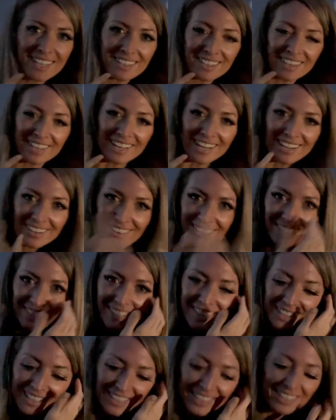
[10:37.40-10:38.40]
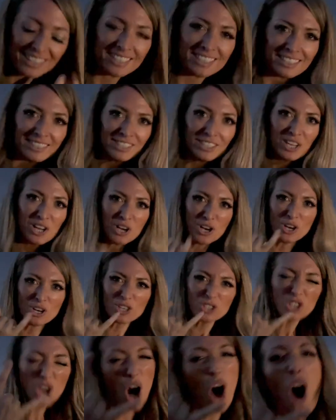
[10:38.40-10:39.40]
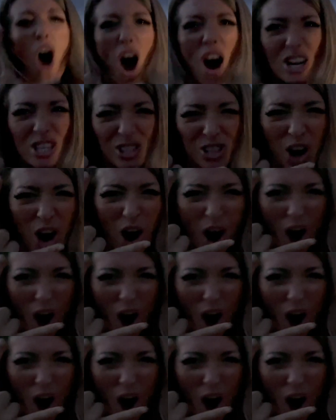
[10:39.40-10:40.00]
Right now? Yeah, do it. Go, i saw